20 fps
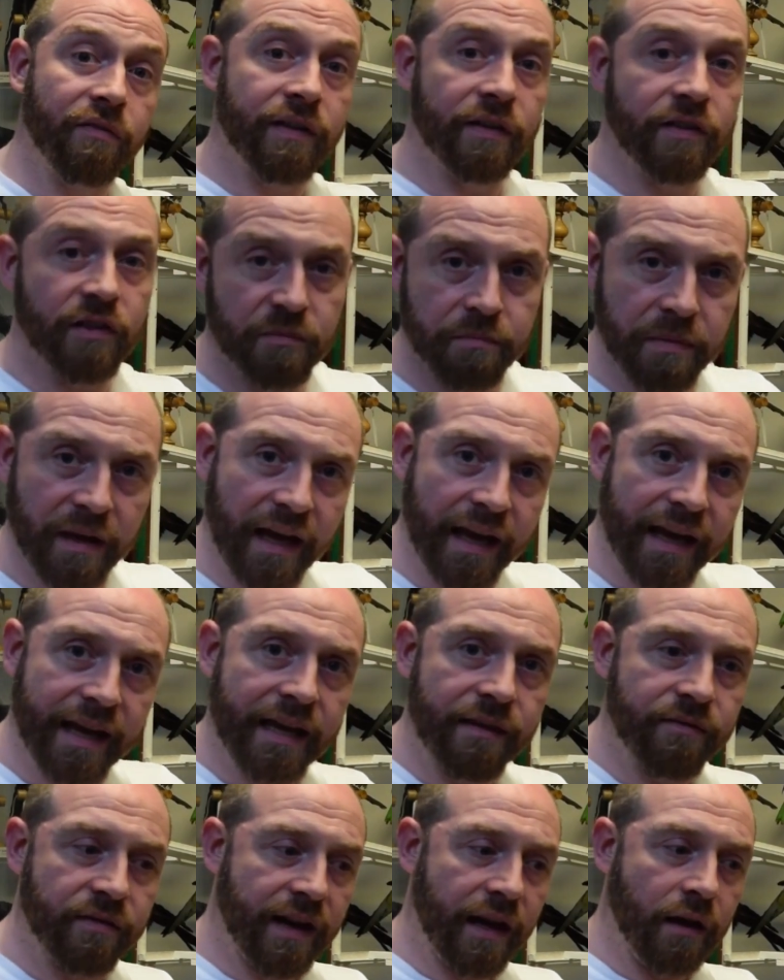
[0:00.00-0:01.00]
feathers
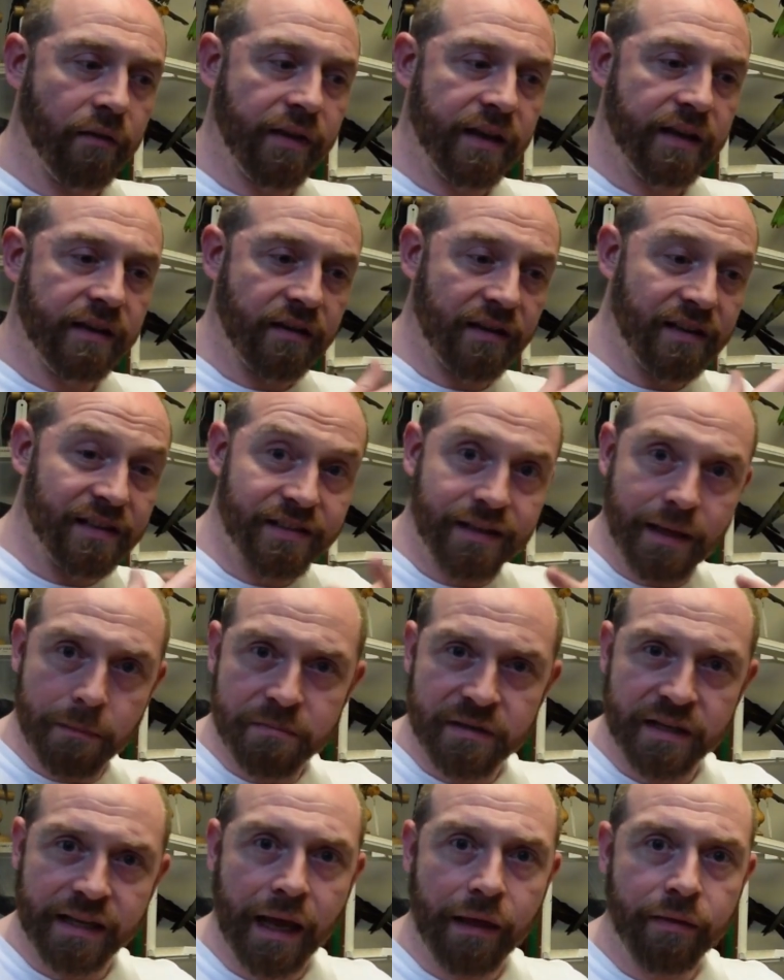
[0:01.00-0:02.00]
behave and how they kind of
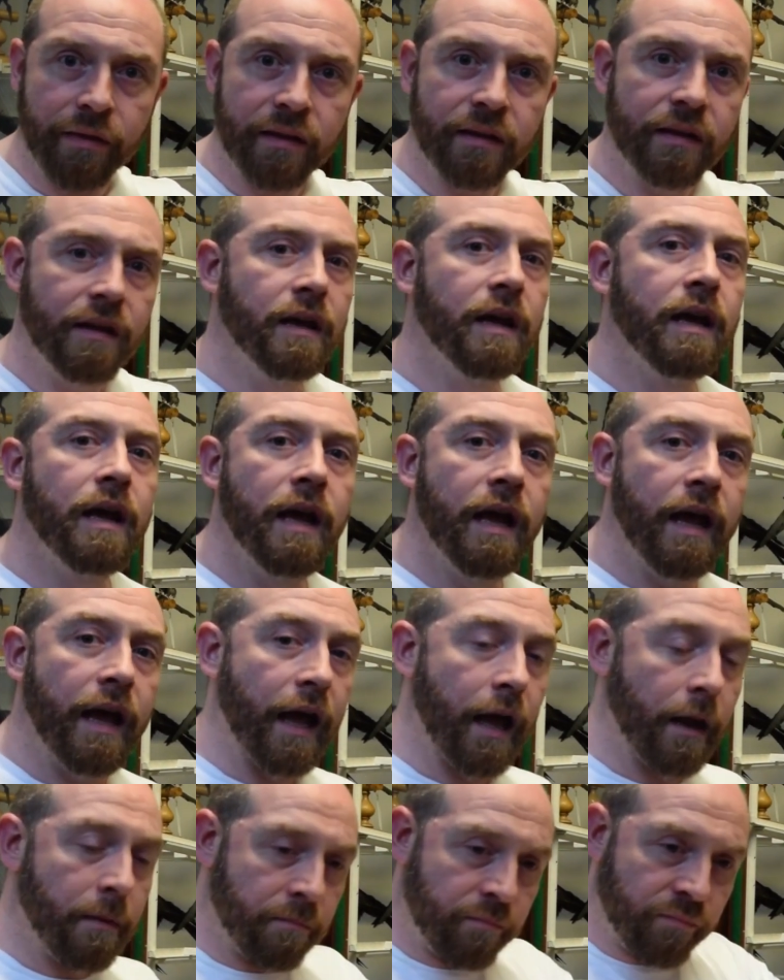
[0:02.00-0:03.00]
zip together,
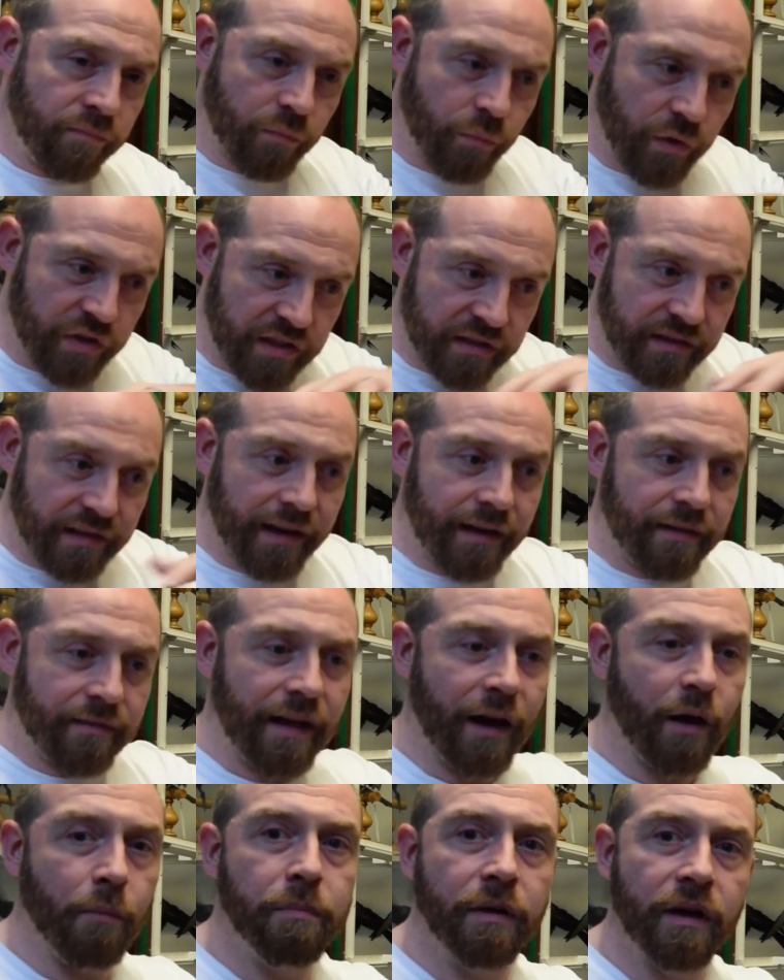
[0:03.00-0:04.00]
which is
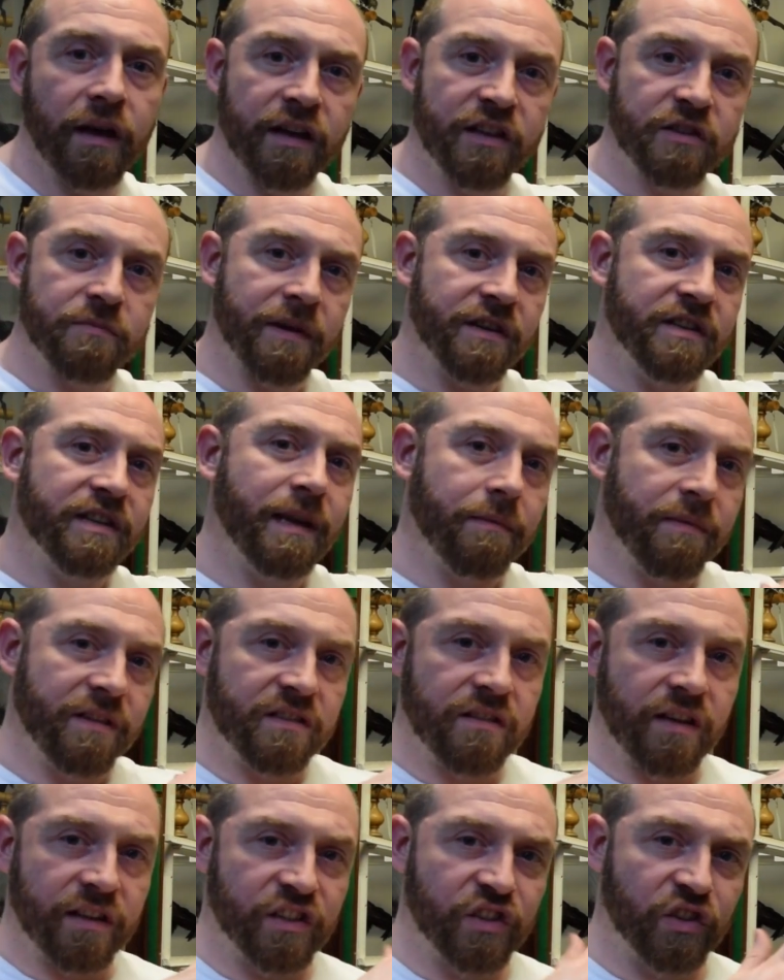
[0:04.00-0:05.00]
how birds manage to get
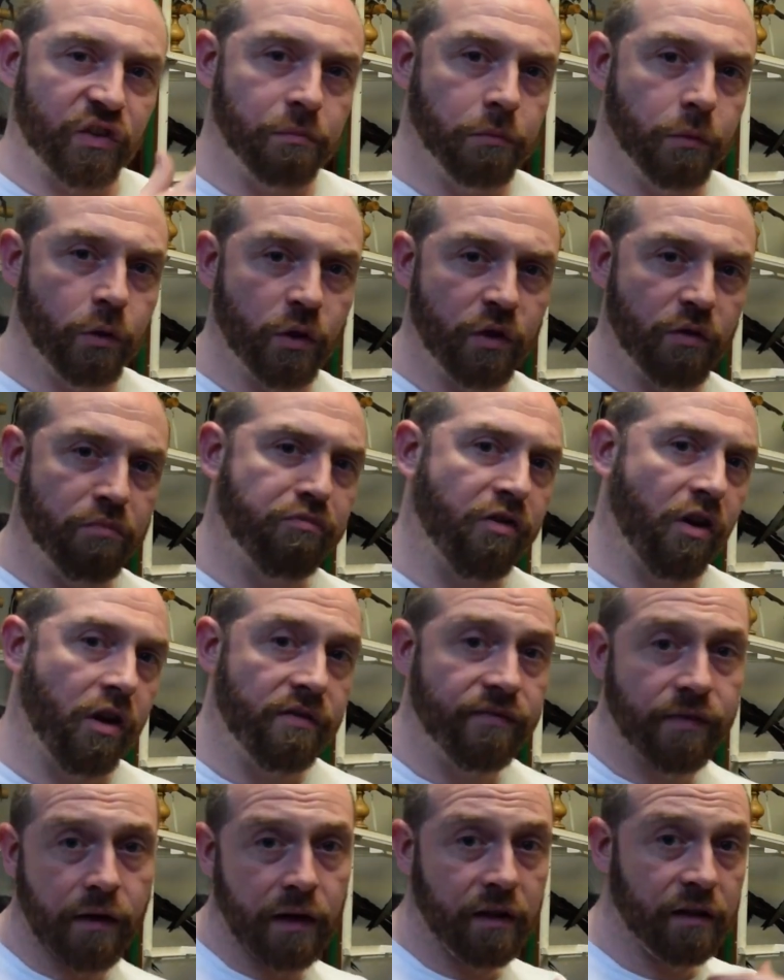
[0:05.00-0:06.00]
this nice smooth
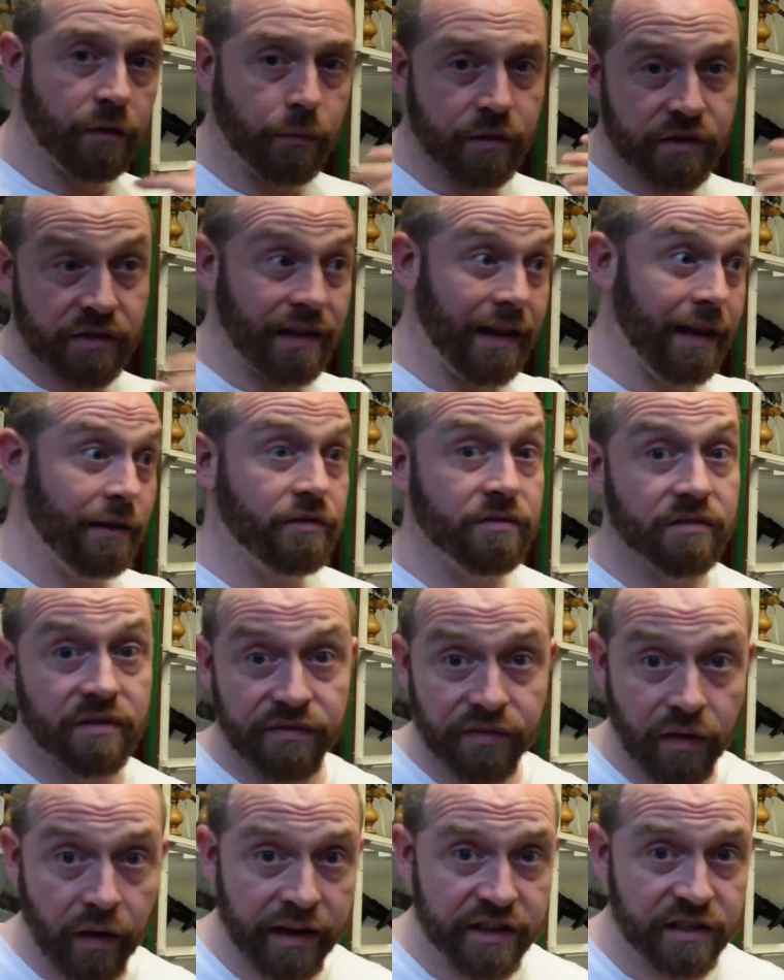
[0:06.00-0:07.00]
profile which allows them to
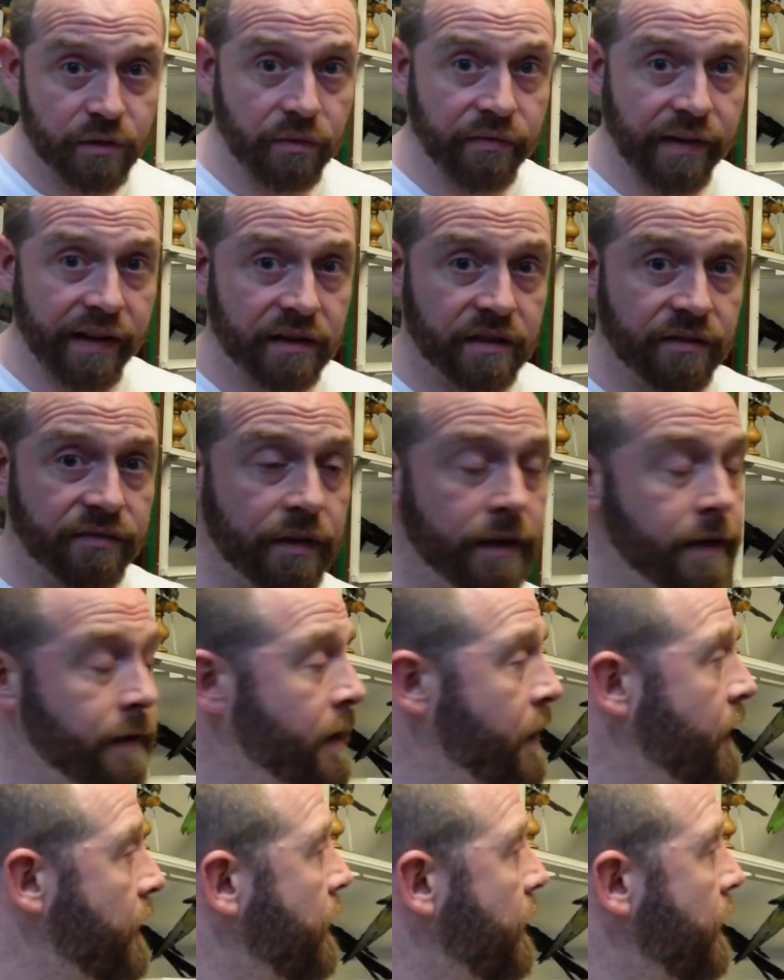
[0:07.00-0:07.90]
fly so effectively.